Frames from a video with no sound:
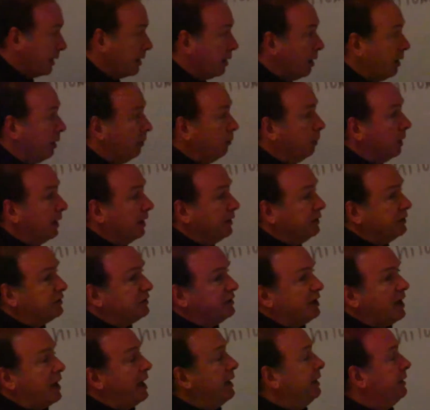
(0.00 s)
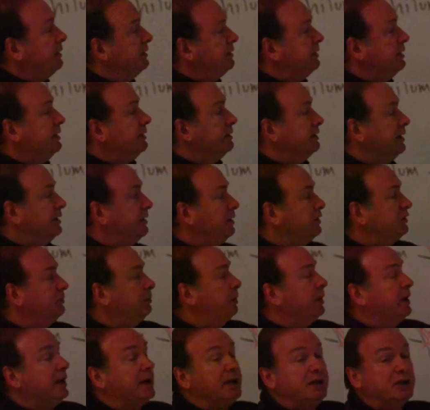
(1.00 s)
call blood sinuses in the
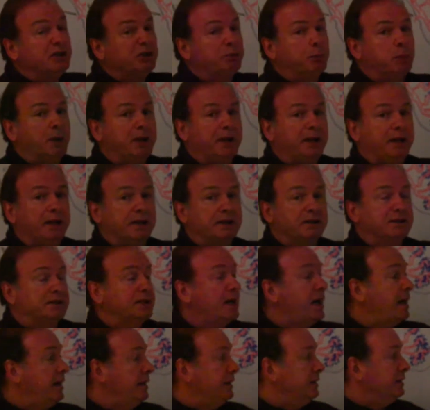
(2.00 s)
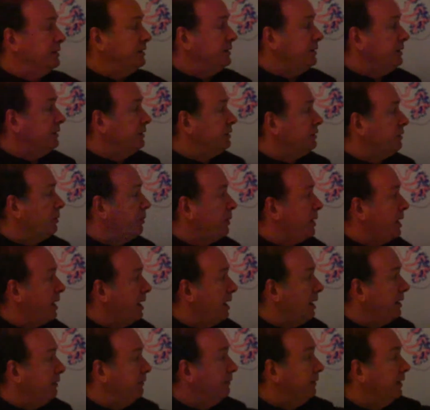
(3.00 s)
spleen, splenic sinuses. So we
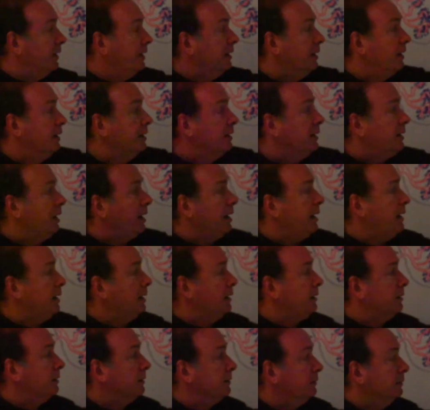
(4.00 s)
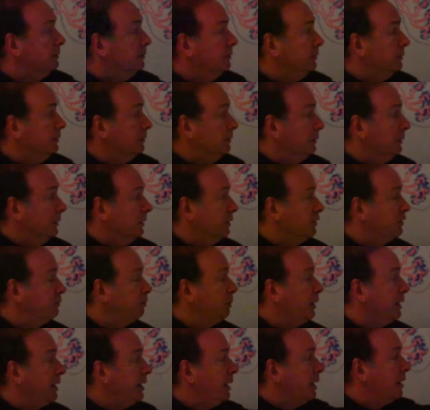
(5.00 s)
have
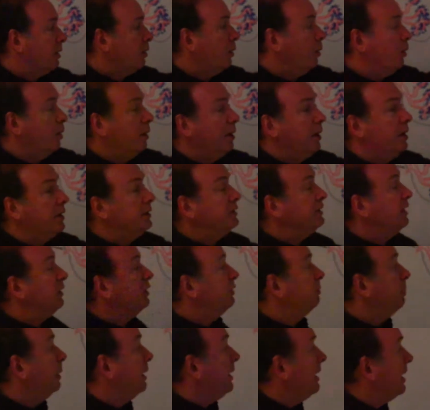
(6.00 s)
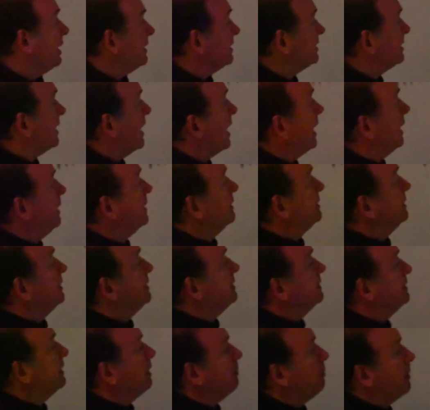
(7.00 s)
splenic cords and splenic
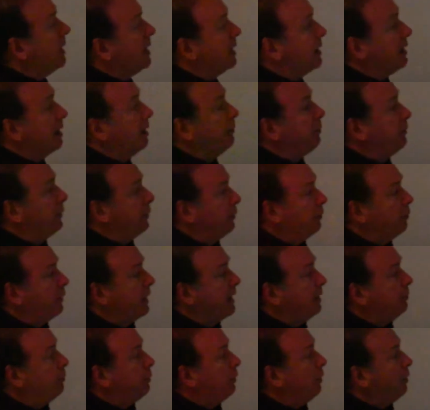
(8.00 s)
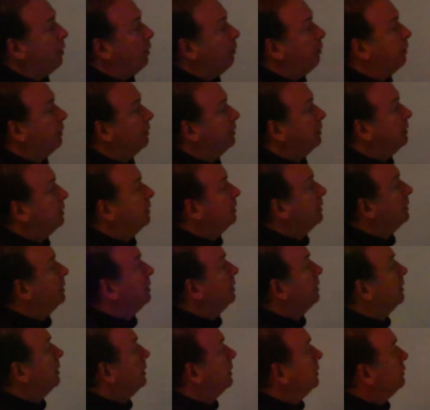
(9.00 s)
sinuses that make up the red pulp.
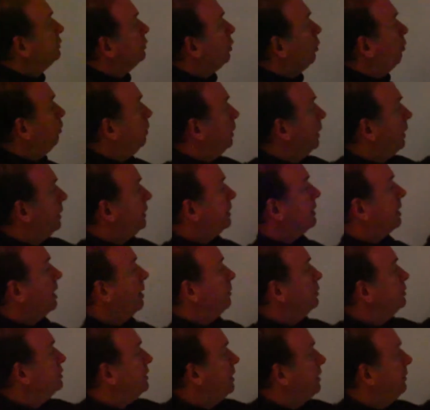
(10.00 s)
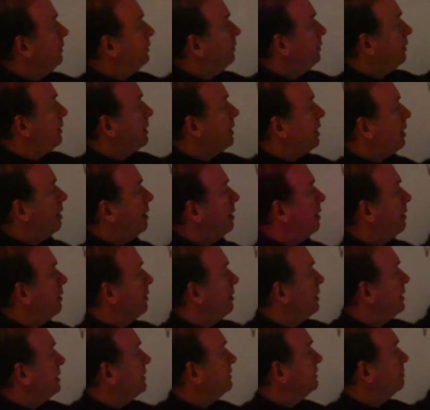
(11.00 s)
So blood comes in through the
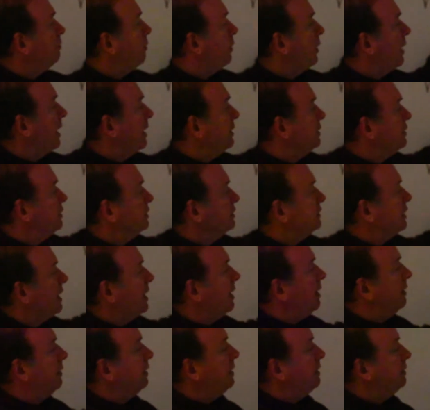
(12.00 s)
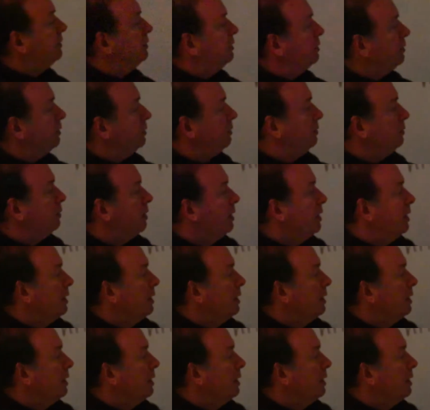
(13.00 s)
arteries, branches out into